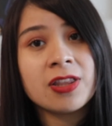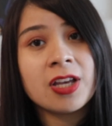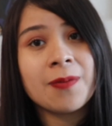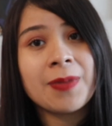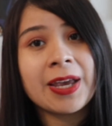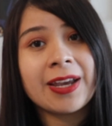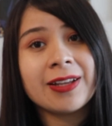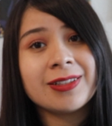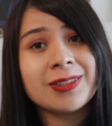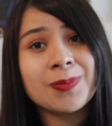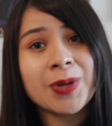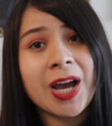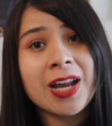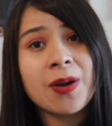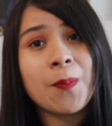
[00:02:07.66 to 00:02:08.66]
them like it's
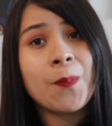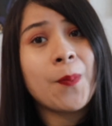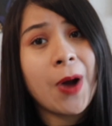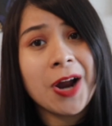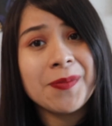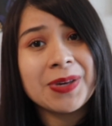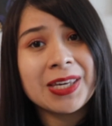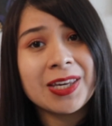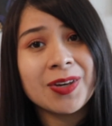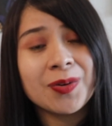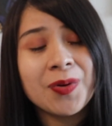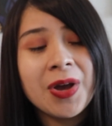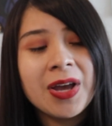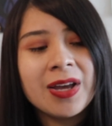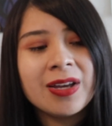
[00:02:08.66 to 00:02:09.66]
some kind of
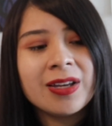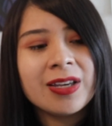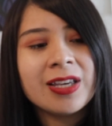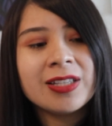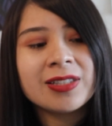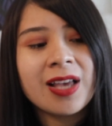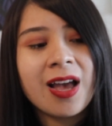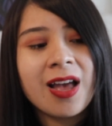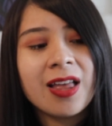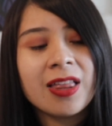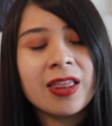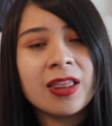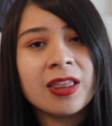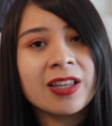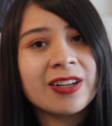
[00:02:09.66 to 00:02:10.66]
barbecue. He's
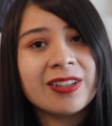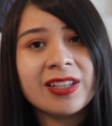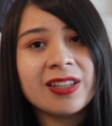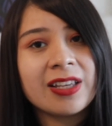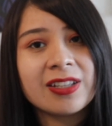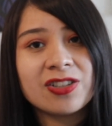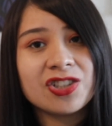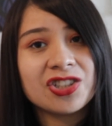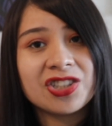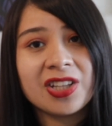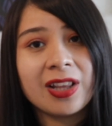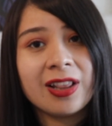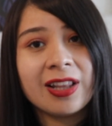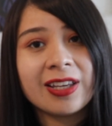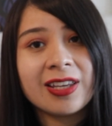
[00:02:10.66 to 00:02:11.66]
literally like just
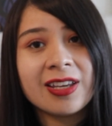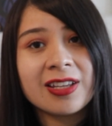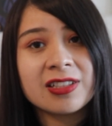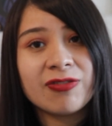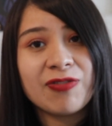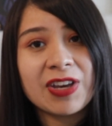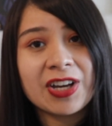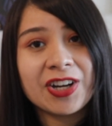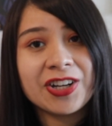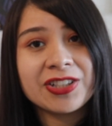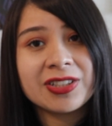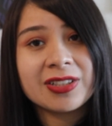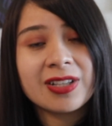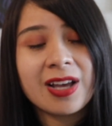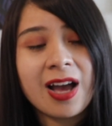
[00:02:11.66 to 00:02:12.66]
licking his
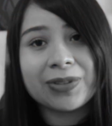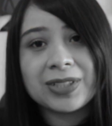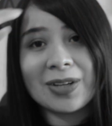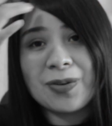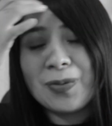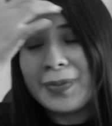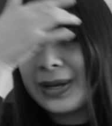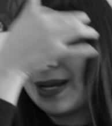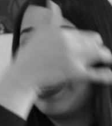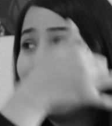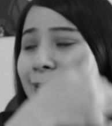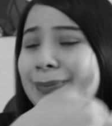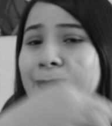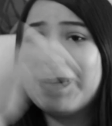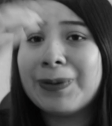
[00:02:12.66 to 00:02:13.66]
fingers. I was like, oh my
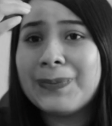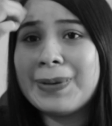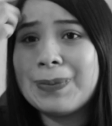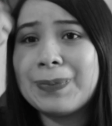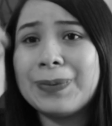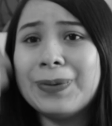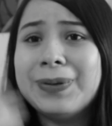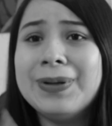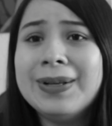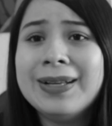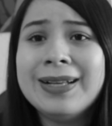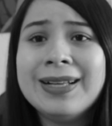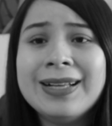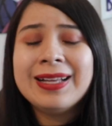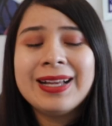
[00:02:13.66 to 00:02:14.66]
god,
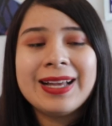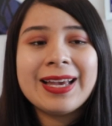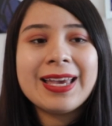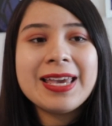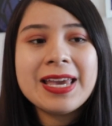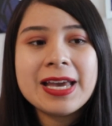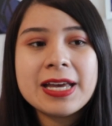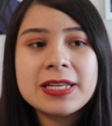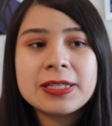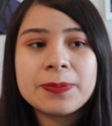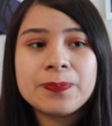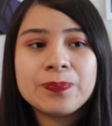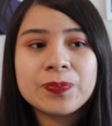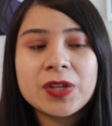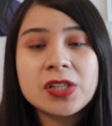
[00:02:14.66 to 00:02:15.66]
poor people. And
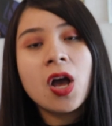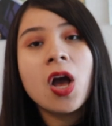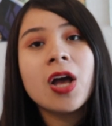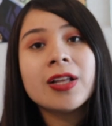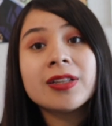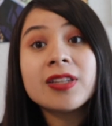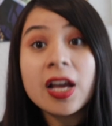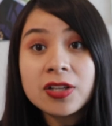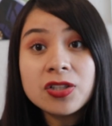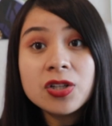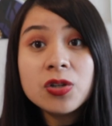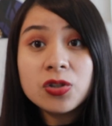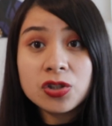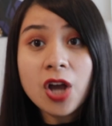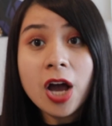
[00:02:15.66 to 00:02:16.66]

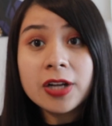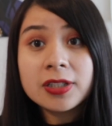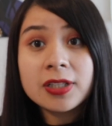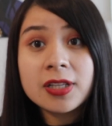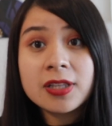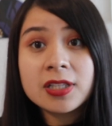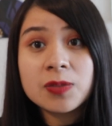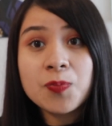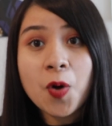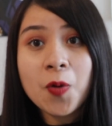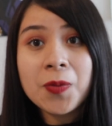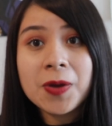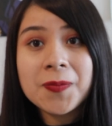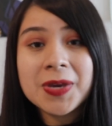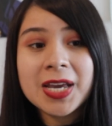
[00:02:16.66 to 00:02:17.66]
Tanjiro's shocked in this
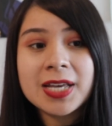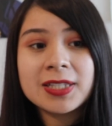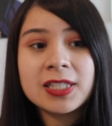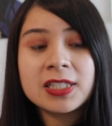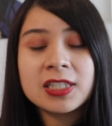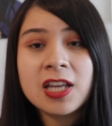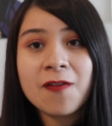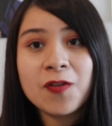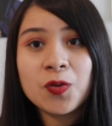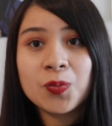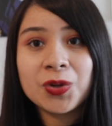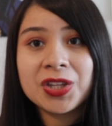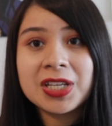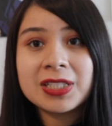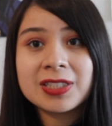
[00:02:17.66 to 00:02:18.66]
moment because he's never
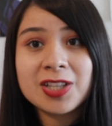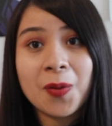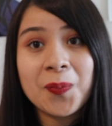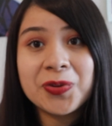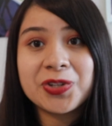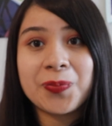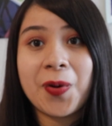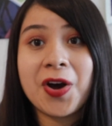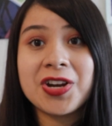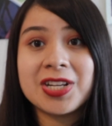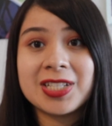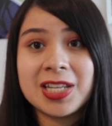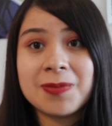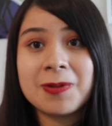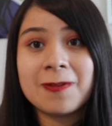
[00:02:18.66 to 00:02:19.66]
really stumbled upon a
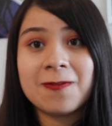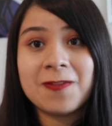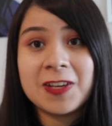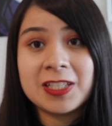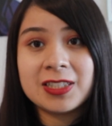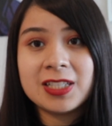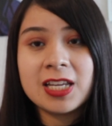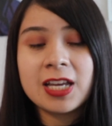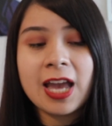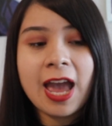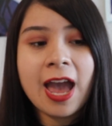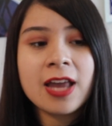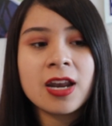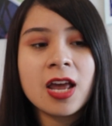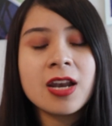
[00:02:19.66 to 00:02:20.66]
demon feasting,
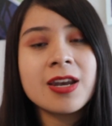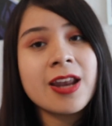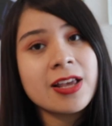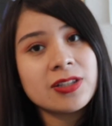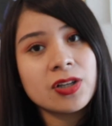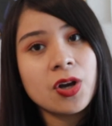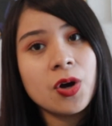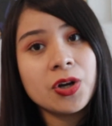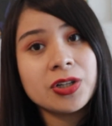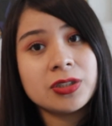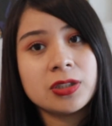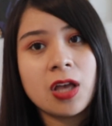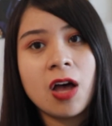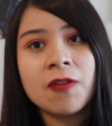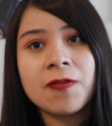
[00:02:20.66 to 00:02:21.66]
and Nezuko
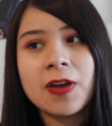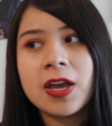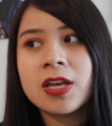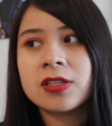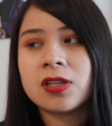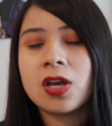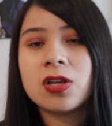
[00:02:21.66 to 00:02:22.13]
herself is